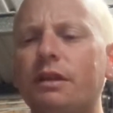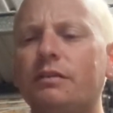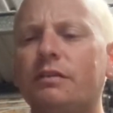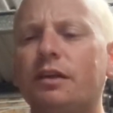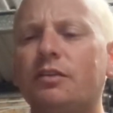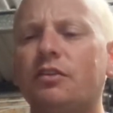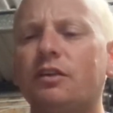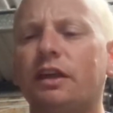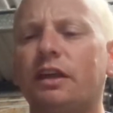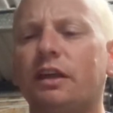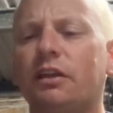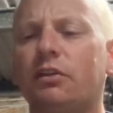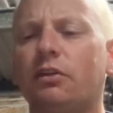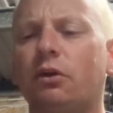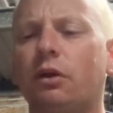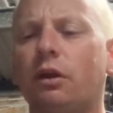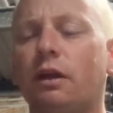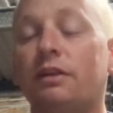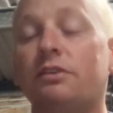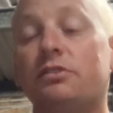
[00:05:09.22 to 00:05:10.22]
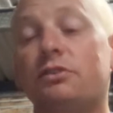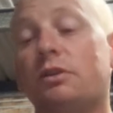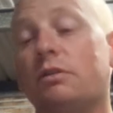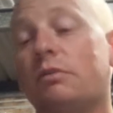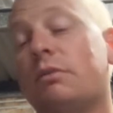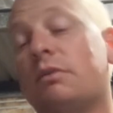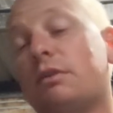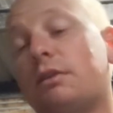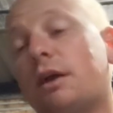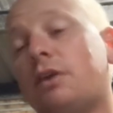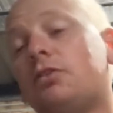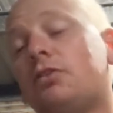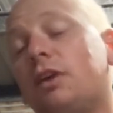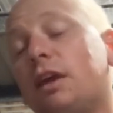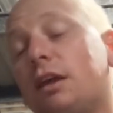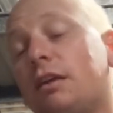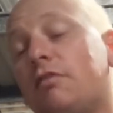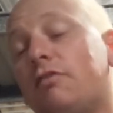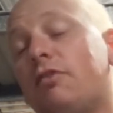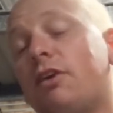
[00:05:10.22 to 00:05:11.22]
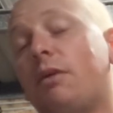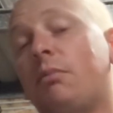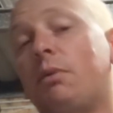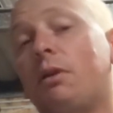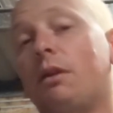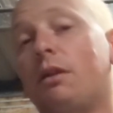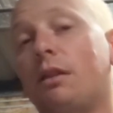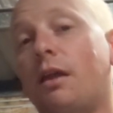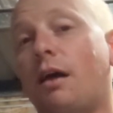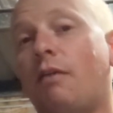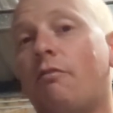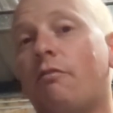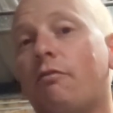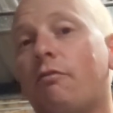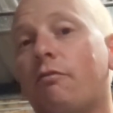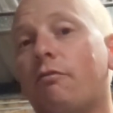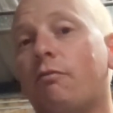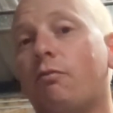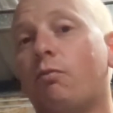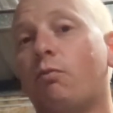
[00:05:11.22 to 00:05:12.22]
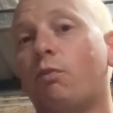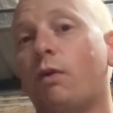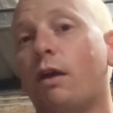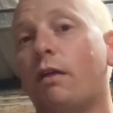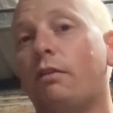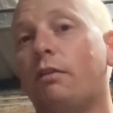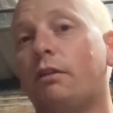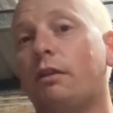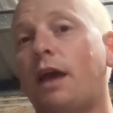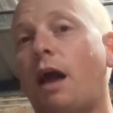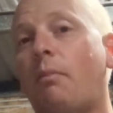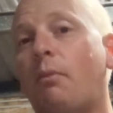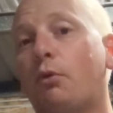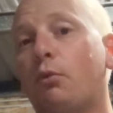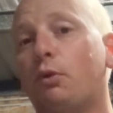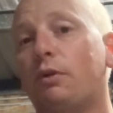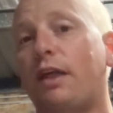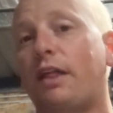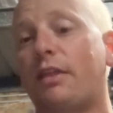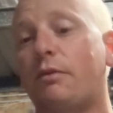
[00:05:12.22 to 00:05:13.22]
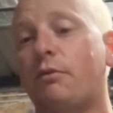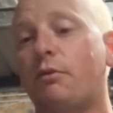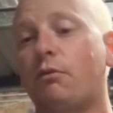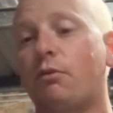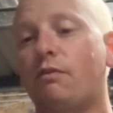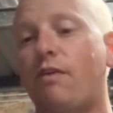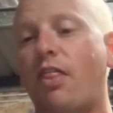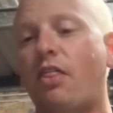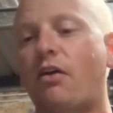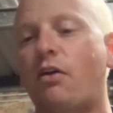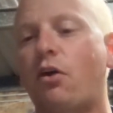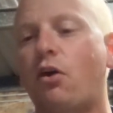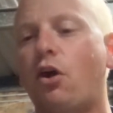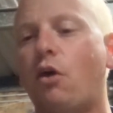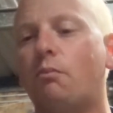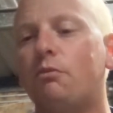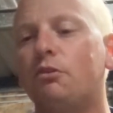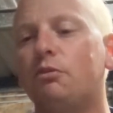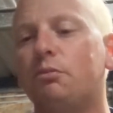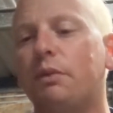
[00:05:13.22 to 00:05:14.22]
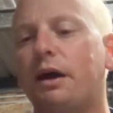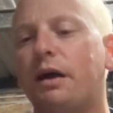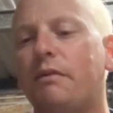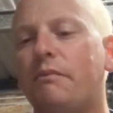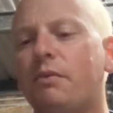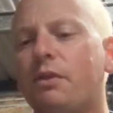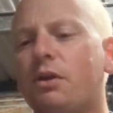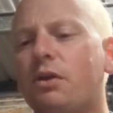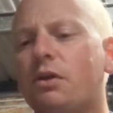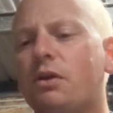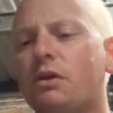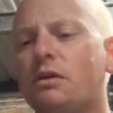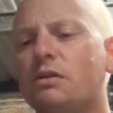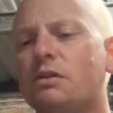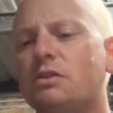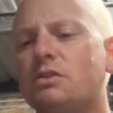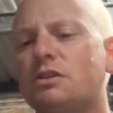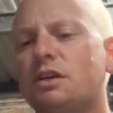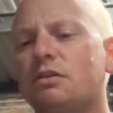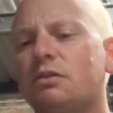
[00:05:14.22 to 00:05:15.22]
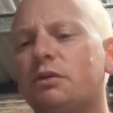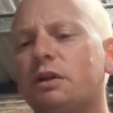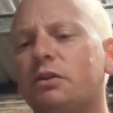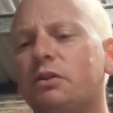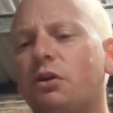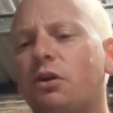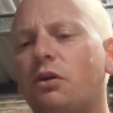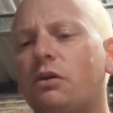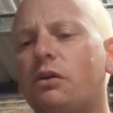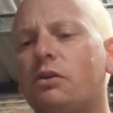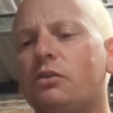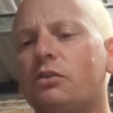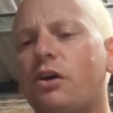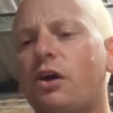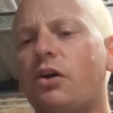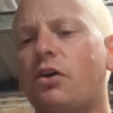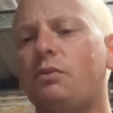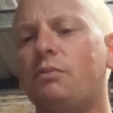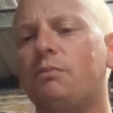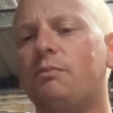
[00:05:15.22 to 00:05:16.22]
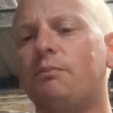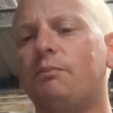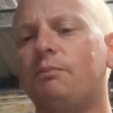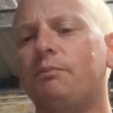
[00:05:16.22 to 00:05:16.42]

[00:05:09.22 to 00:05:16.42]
Doesn't get a lot of does get a fair bit of love with coupled with other hops, but generally not on its own.